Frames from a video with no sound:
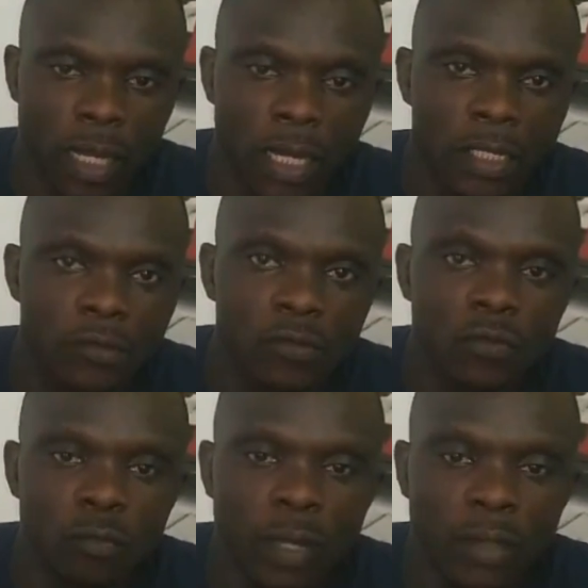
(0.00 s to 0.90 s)
alert you
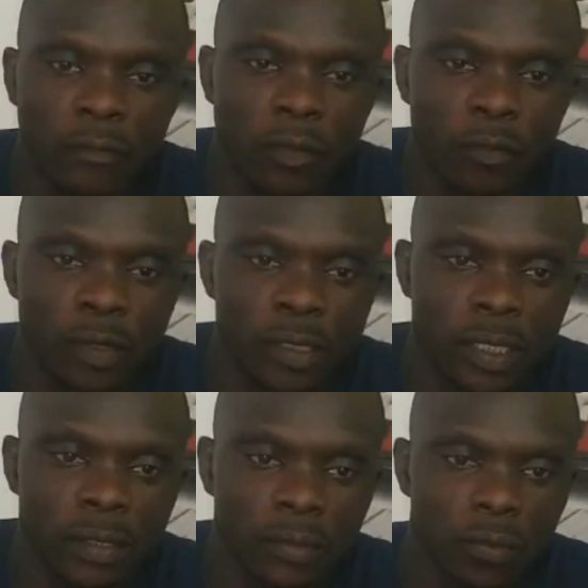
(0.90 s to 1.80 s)
to buy for
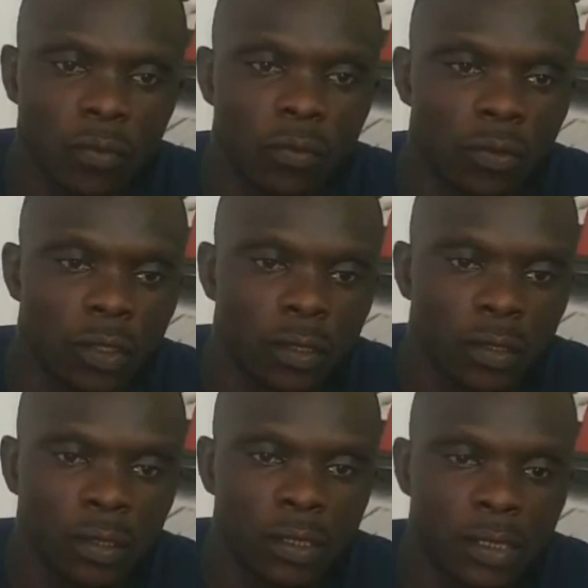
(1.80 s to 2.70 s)
business. So
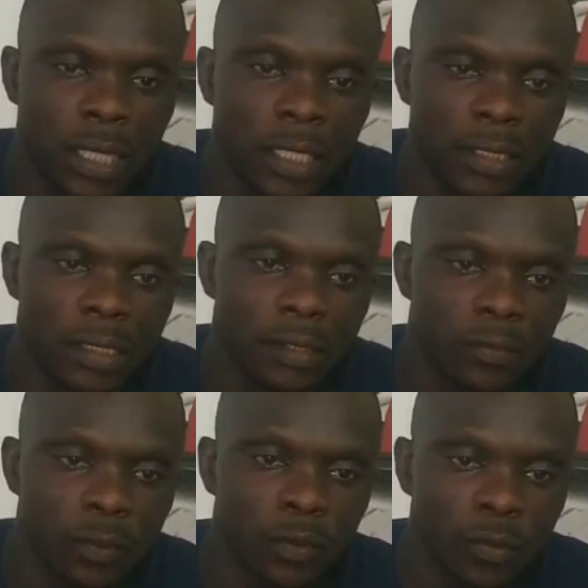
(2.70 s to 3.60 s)
these are the
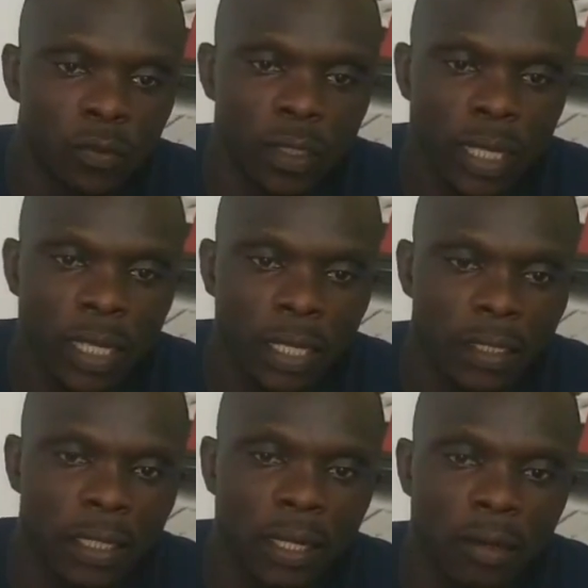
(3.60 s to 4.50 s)
things we do here
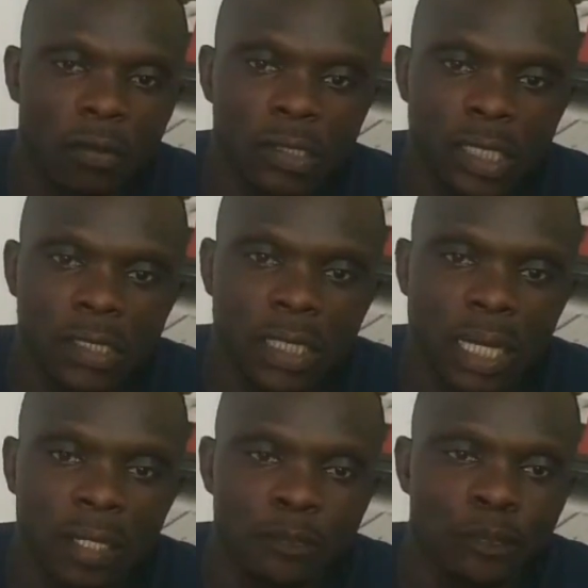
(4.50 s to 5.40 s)
and every Recording
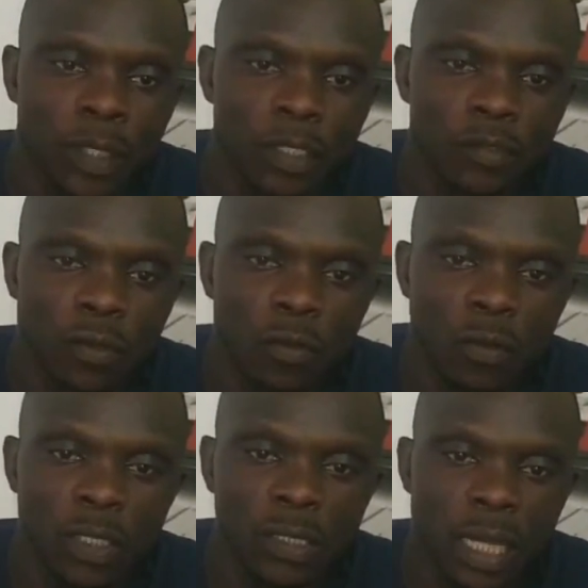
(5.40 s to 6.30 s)
Center is
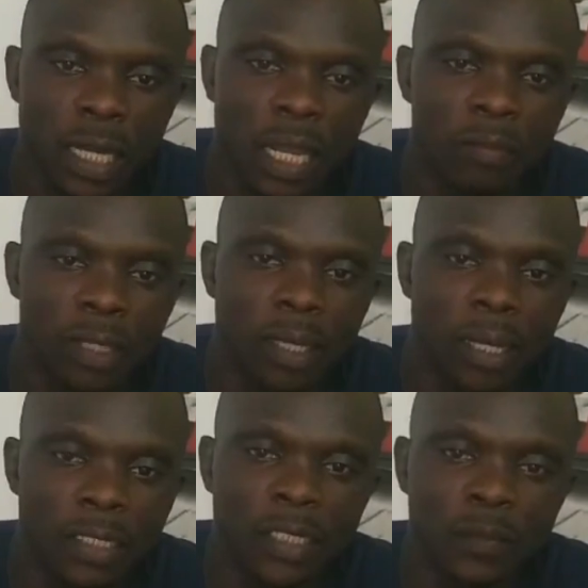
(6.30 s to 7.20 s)
always alarming
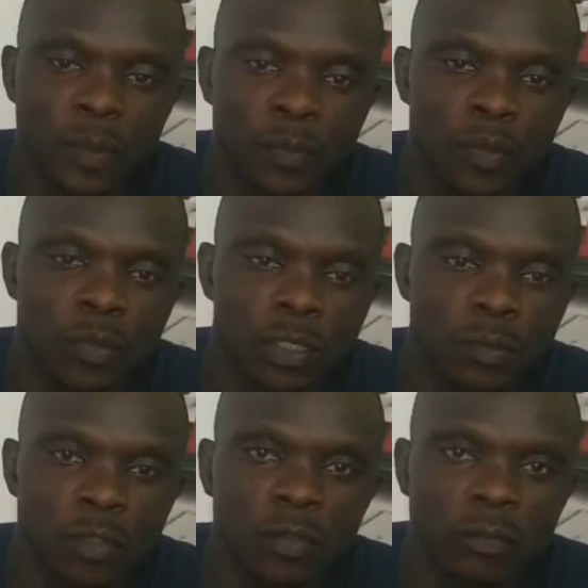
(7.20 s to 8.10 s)
guarantee people with
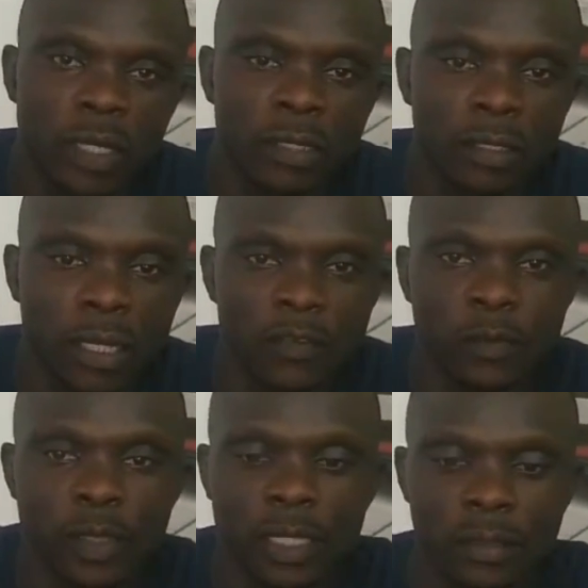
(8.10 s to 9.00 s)
motor vehicle
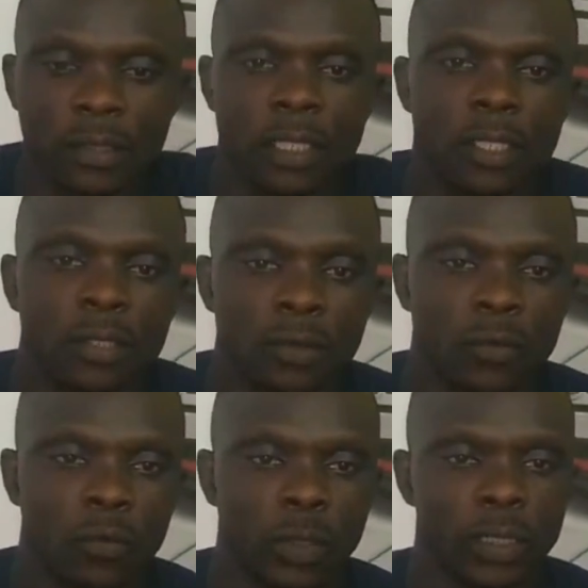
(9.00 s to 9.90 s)
experience
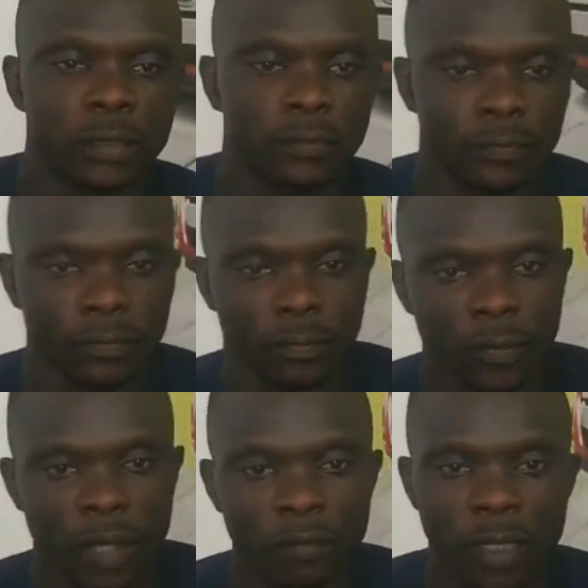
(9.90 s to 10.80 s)
with
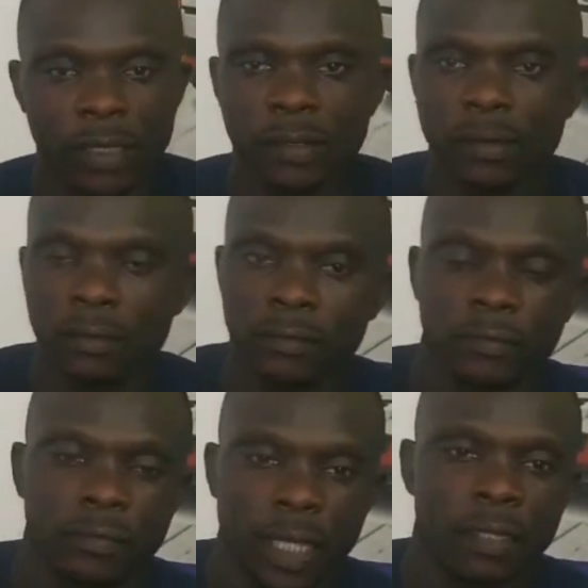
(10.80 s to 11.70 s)
the myths
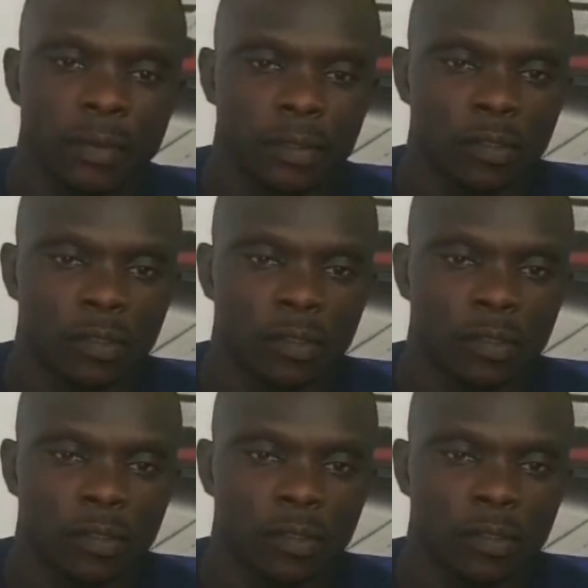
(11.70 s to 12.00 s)
and